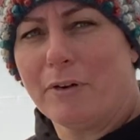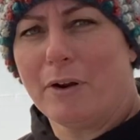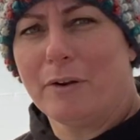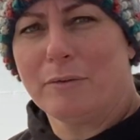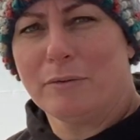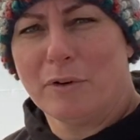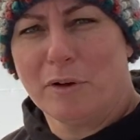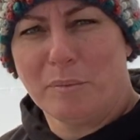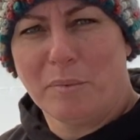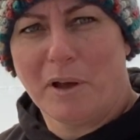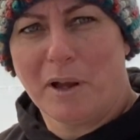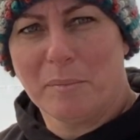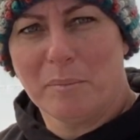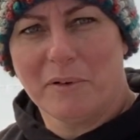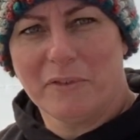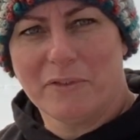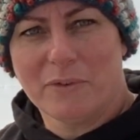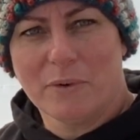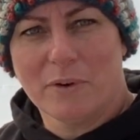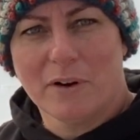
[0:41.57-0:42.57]
grown rhubarb
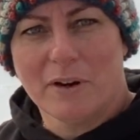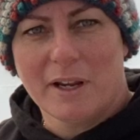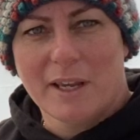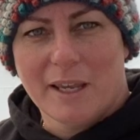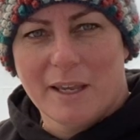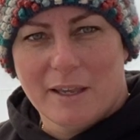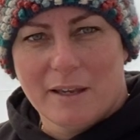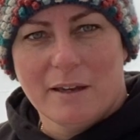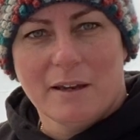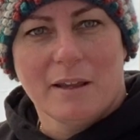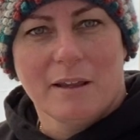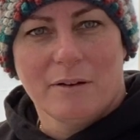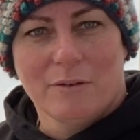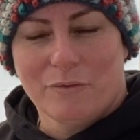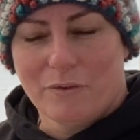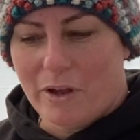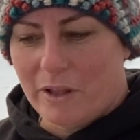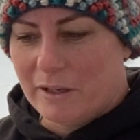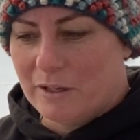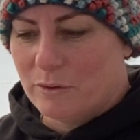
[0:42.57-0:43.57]
before in
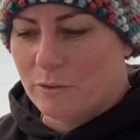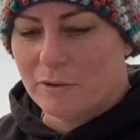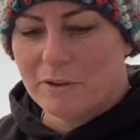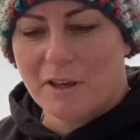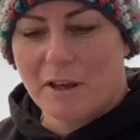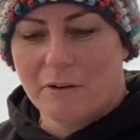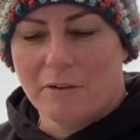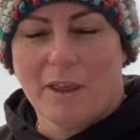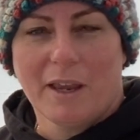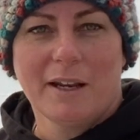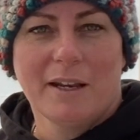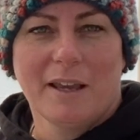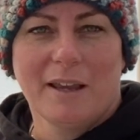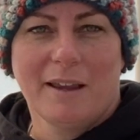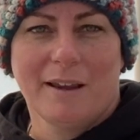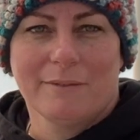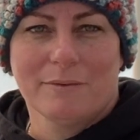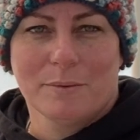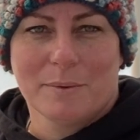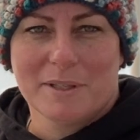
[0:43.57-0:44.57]
Raleigh, North Carolina.
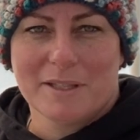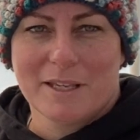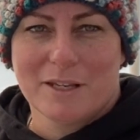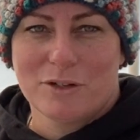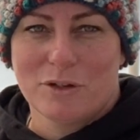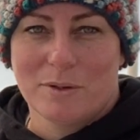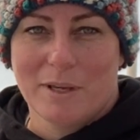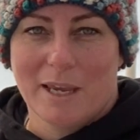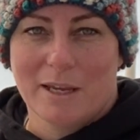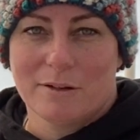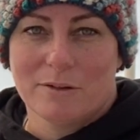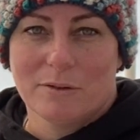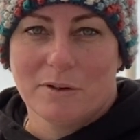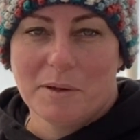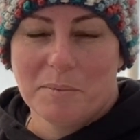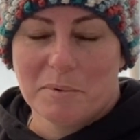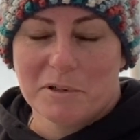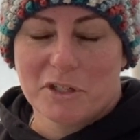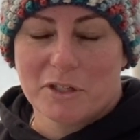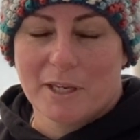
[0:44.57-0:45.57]
Everyone says you can't do
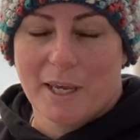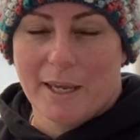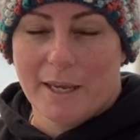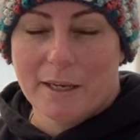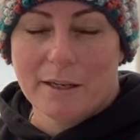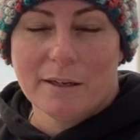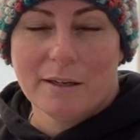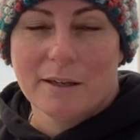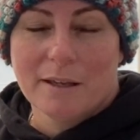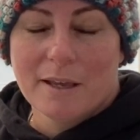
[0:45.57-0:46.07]
it, but you can.